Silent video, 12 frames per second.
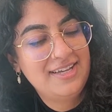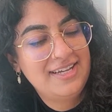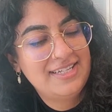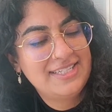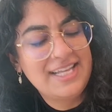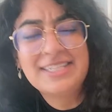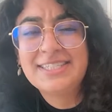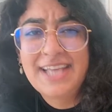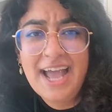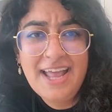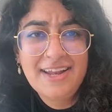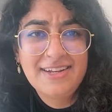
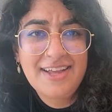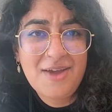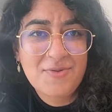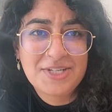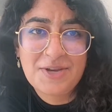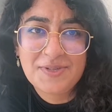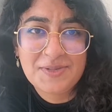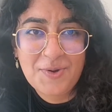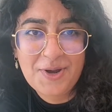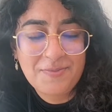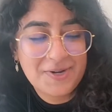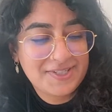Sunset. I wish I was a
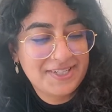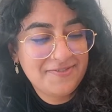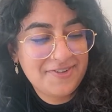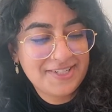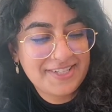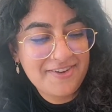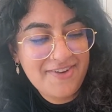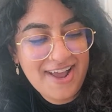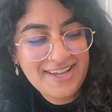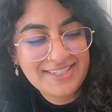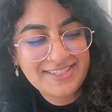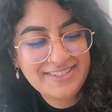morning person for a
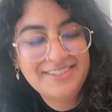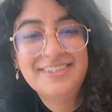sunrise.